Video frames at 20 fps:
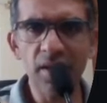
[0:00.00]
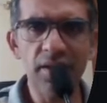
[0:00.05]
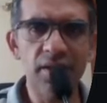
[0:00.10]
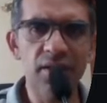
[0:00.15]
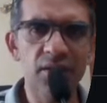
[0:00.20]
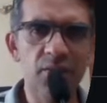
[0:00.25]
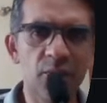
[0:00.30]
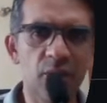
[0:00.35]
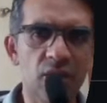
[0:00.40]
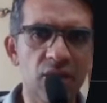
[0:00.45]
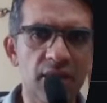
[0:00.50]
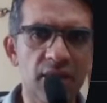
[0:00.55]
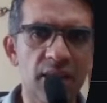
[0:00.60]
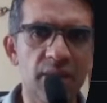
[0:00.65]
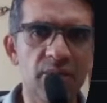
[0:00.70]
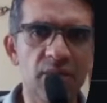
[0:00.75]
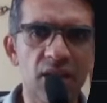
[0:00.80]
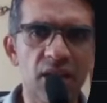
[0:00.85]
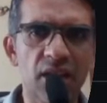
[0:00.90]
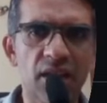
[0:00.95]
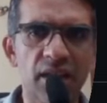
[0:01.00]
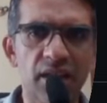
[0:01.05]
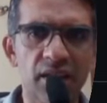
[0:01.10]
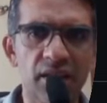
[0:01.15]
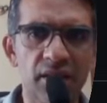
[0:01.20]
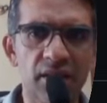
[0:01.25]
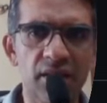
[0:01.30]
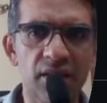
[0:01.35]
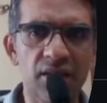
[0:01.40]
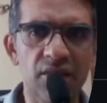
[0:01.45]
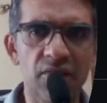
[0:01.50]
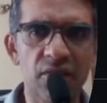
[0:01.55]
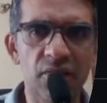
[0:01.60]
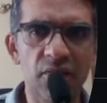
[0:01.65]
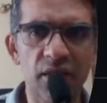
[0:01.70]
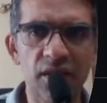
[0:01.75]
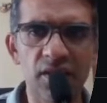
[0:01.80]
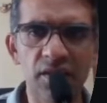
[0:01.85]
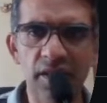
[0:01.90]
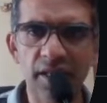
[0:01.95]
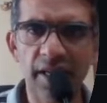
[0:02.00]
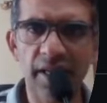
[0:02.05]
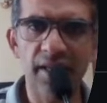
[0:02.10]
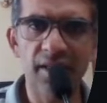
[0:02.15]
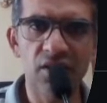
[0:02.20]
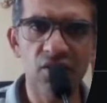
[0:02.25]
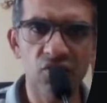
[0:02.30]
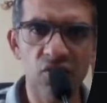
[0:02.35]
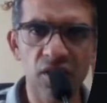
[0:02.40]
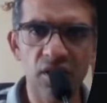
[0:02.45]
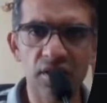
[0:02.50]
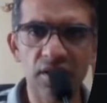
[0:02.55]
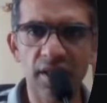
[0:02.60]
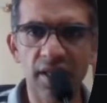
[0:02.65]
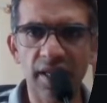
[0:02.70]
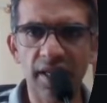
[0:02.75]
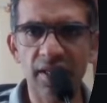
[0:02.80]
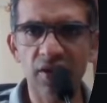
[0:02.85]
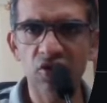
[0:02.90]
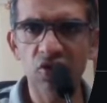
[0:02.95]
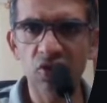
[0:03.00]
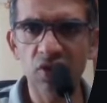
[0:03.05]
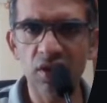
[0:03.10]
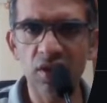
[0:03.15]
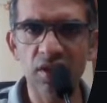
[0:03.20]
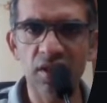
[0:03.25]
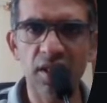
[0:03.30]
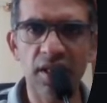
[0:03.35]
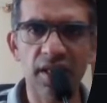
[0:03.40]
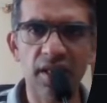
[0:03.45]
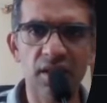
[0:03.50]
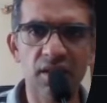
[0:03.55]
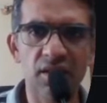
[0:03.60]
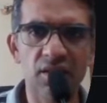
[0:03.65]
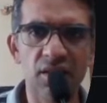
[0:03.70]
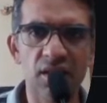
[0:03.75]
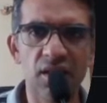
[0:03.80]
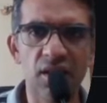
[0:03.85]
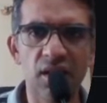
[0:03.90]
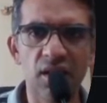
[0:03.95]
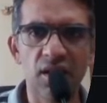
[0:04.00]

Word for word: response times are like this 15 seconds 12 seconds 20 seconds